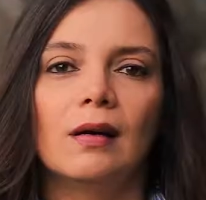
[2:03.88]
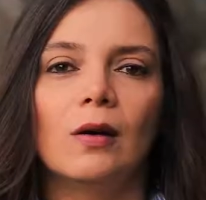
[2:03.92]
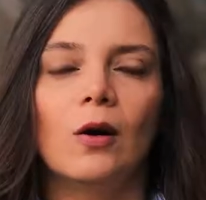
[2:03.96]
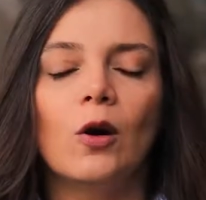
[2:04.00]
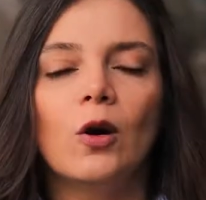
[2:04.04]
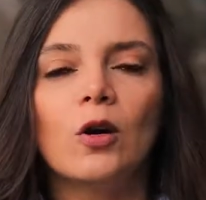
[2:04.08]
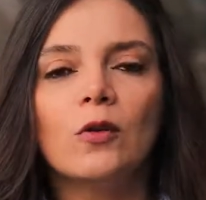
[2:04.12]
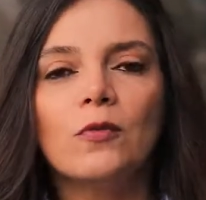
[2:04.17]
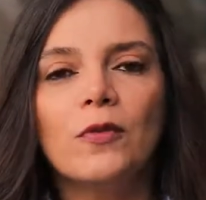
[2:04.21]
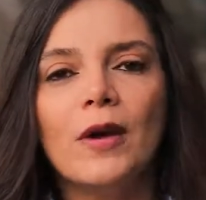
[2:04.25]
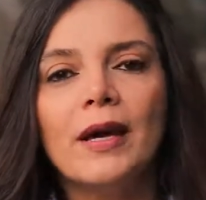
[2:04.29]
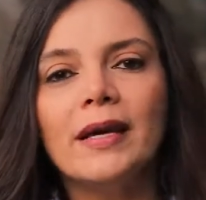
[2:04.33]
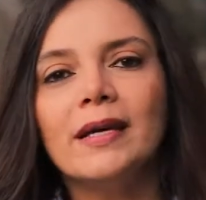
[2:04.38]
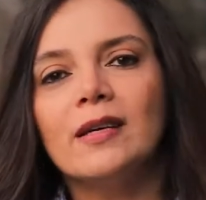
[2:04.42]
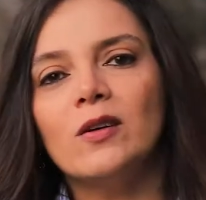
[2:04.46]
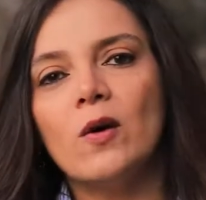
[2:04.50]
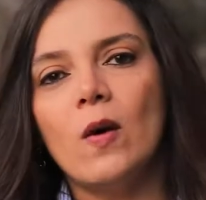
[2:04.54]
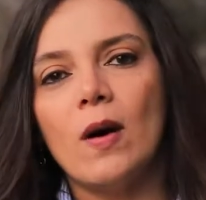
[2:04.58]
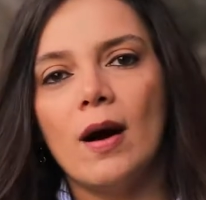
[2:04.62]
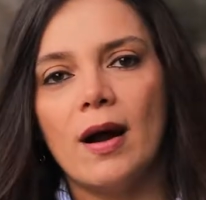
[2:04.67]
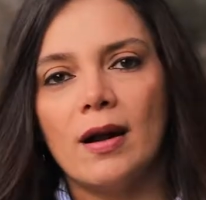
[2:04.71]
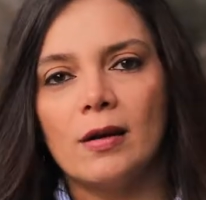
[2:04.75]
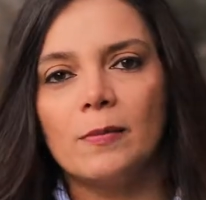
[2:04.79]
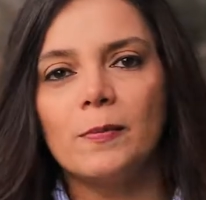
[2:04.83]
Orfe
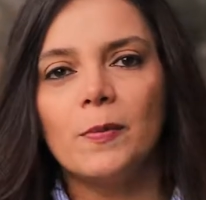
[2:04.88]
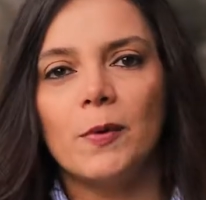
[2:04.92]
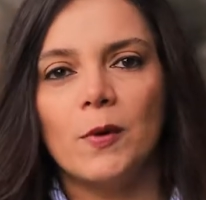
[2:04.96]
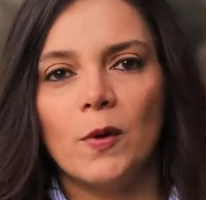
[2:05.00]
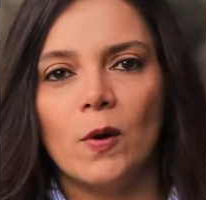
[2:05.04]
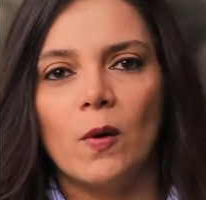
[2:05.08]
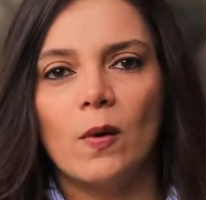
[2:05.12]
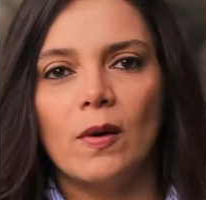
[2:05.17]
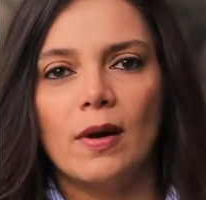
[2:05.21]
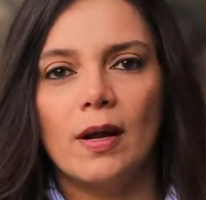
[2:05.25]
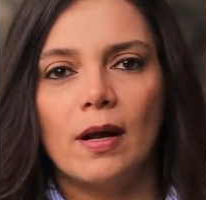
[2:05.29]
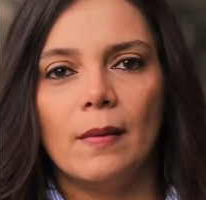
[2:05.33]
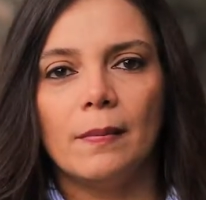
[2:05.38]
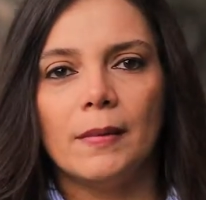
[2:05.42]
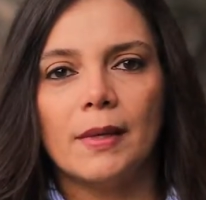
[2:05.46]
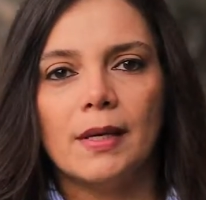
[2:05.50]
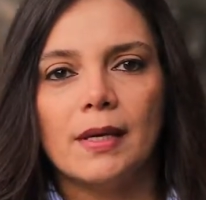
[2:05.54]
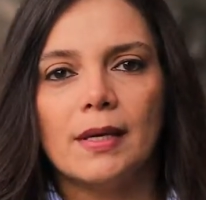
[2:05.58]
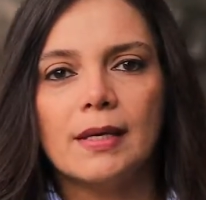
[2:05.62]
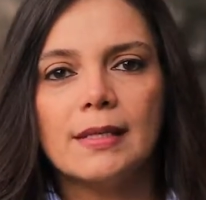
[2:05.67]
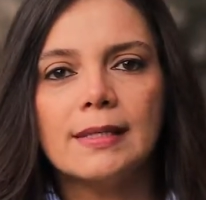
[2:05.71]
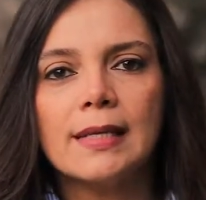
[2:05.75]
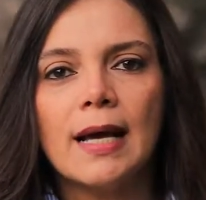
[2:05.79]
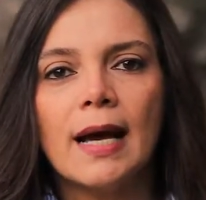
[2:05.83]
Eco Art program
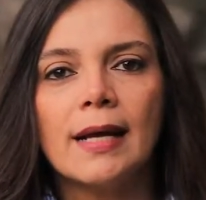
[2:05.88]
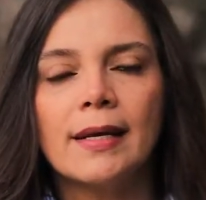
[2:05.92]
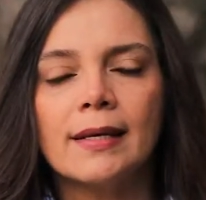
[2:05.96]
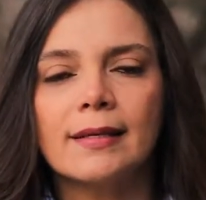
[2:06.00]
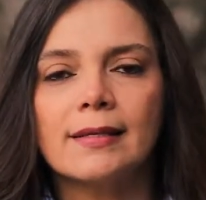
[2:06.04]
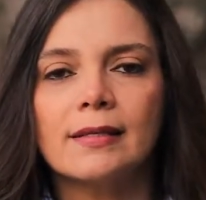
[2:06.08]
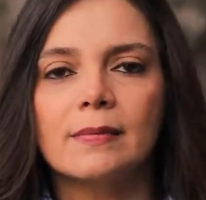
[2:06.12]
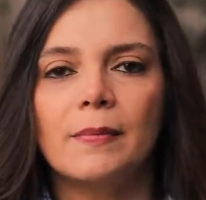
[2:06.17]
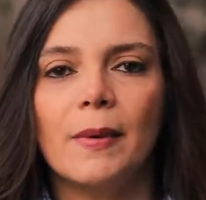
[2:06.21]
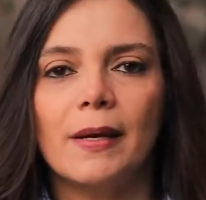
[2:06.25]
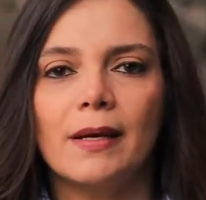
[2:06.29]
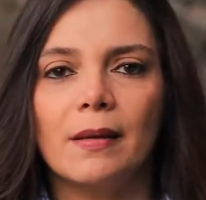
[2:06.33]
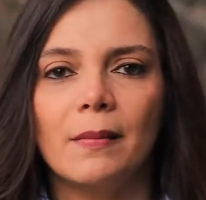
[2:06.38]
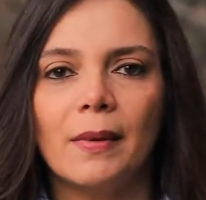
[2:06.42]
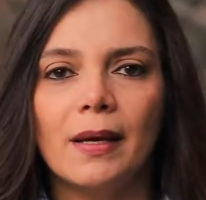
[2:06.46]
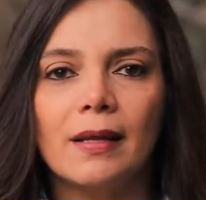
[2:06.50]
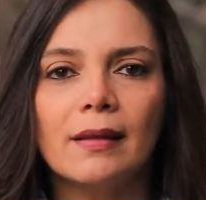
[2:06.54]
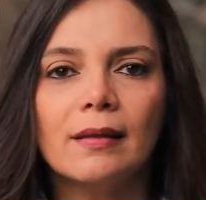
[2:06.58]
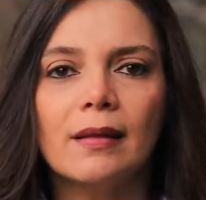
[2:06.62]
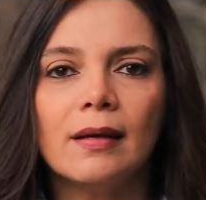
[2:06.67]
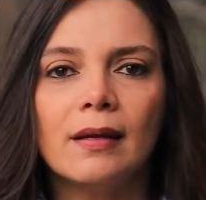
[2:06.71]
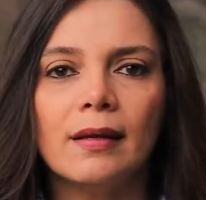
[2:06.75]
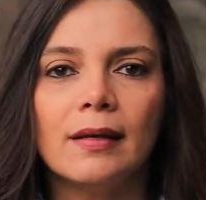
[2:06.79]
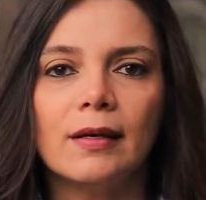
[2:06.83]
is an
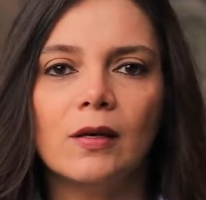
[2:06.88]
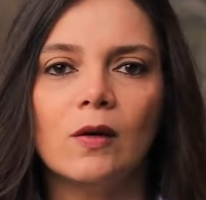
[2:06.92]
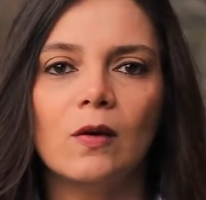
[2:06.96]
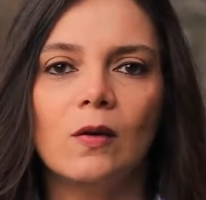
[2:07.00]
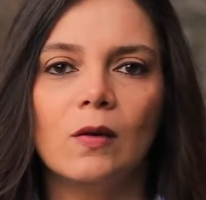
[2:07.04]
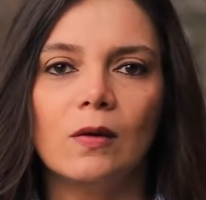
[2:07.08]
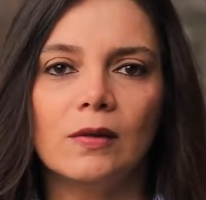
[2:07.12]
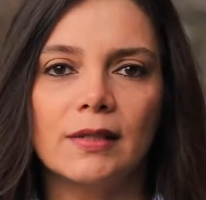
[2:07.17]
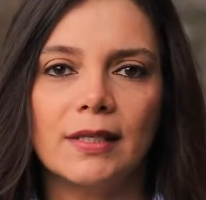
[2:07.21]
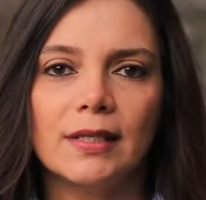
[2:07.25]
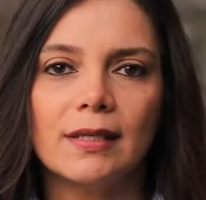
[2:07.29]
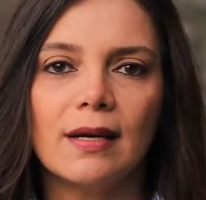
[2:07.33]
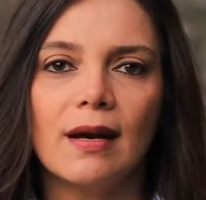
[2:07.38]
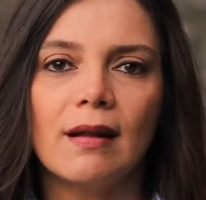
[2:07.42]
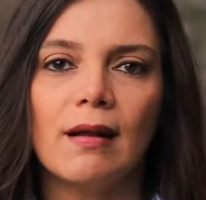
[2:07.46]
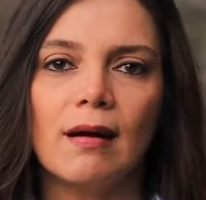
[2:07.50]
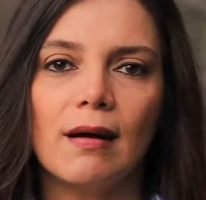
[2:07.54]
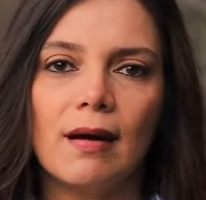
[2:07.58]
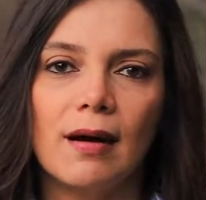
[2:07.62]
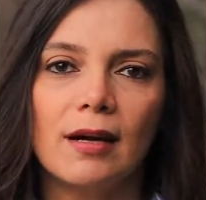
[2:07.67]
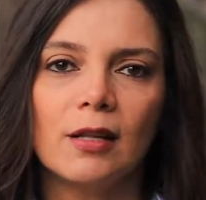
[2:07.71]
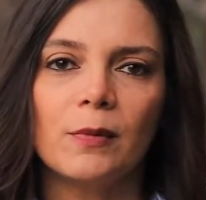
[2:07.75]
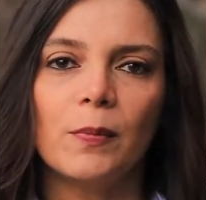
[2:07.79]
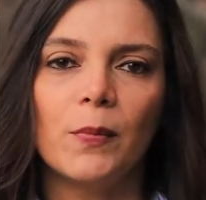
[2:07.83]
experimental ecological
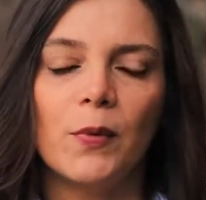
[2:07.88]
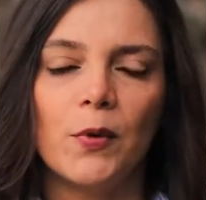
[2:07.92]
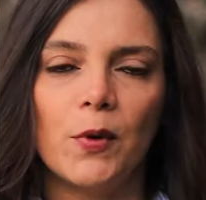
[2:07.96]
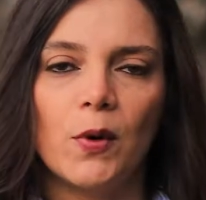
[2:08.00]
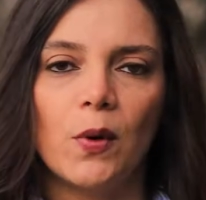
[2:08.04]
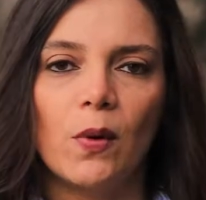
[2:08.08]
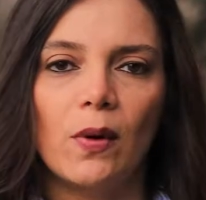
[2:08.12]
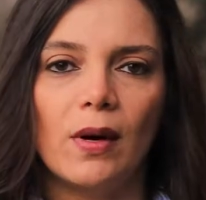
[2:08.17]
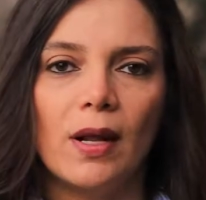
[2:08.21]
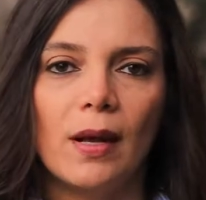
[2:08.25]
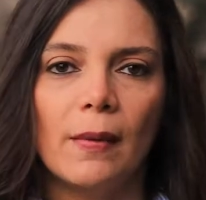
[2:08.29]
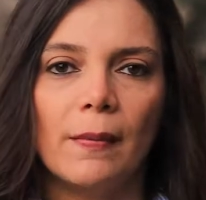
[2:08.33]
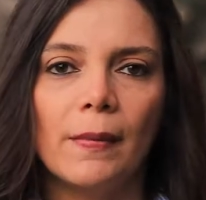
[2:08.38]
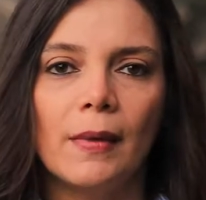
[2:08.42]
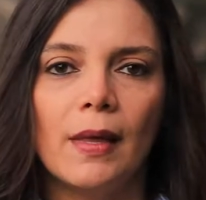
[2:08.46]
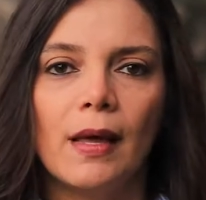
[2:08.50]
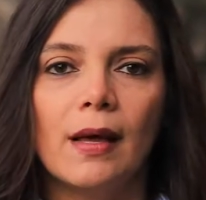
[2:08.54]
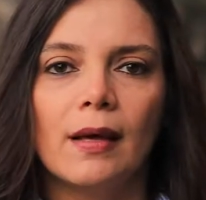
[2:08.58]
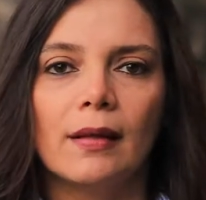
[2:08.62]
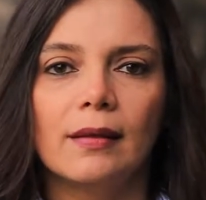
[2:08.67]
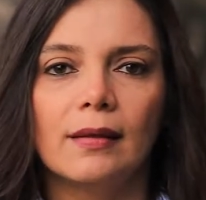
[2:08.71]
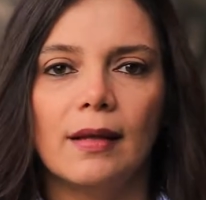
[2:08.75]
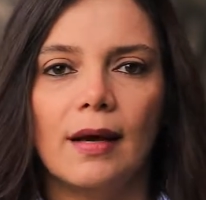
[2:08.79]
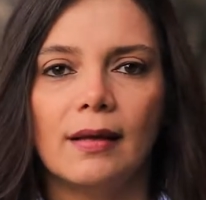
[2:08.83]
art program
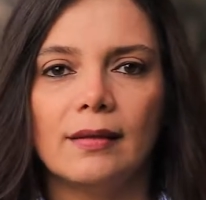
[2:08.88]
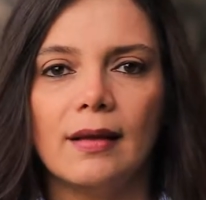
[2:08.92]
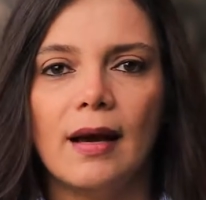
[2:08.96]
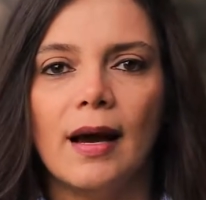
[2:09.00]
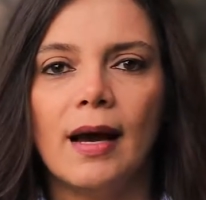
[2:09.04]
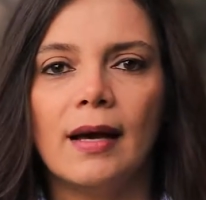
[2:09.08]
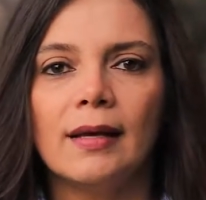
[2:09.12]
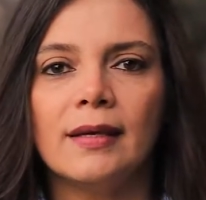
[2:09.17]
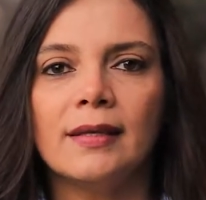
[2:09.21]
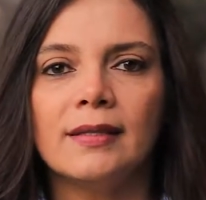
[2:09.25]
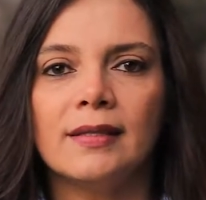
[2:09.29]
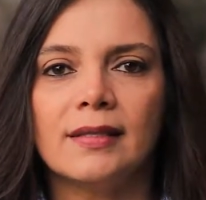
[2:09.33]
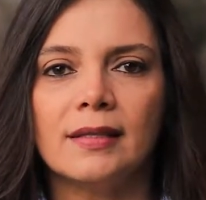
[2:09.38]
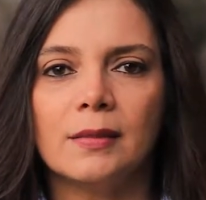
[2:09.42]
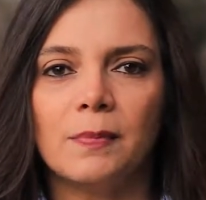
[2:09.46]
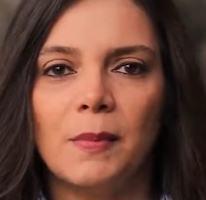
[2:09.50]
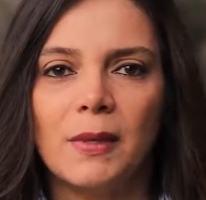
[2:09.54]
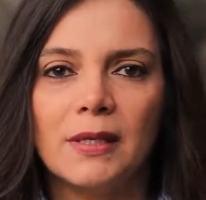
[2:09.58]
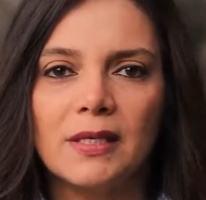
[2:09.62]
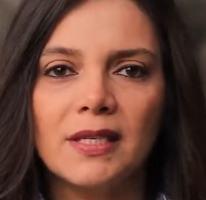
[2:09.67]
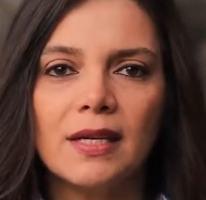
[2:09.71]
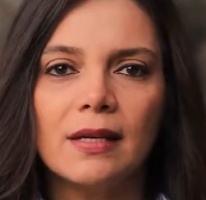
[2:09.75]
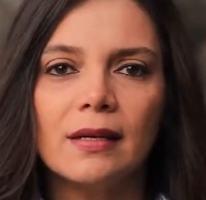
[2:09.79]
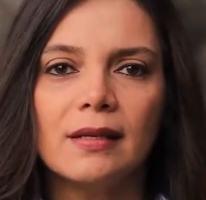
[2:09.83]
that I
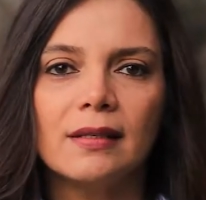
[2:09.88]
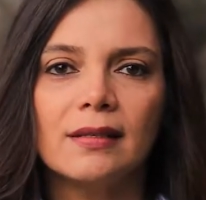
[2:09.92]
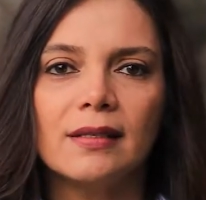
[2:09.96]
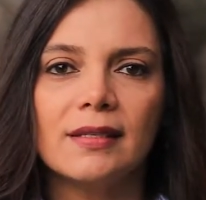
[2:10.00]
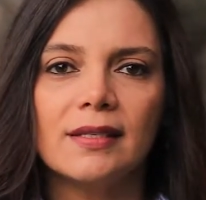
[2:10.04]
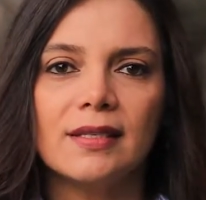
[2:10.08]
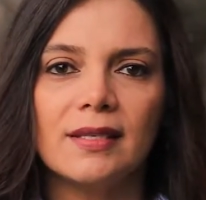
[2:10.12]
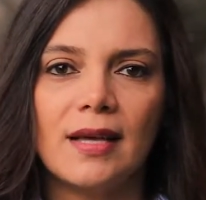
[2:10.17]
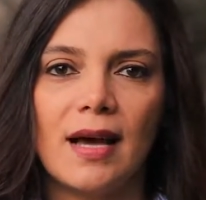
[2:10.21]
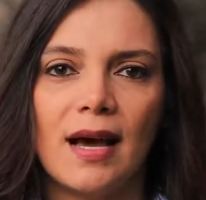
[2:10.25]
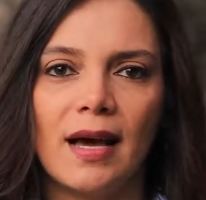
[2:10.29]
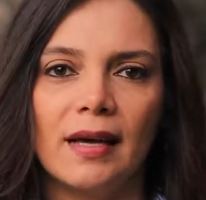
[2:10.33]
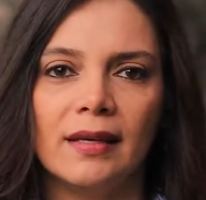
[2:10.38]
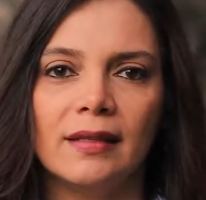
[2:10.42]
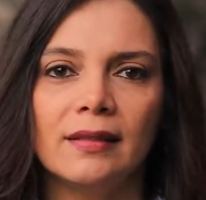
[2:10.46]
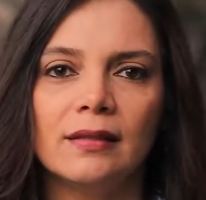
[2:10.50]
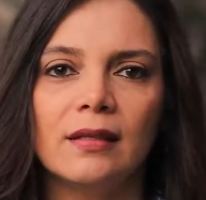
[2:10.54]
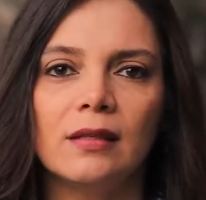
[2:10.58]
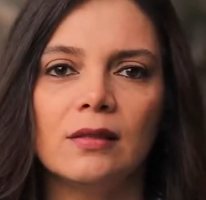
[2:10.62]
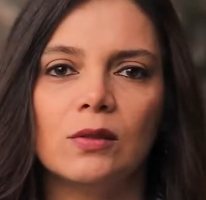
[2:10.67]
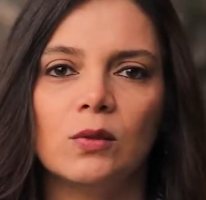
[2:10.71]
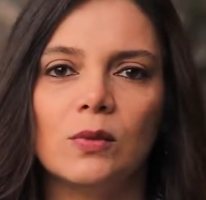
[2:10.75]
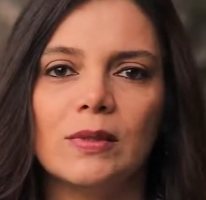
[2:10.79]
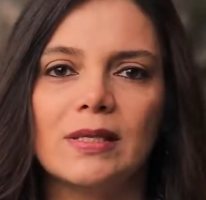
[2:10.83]
specially
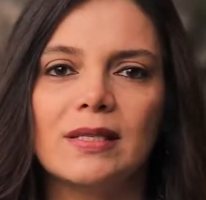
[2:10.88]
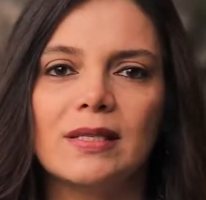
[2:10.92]
designed to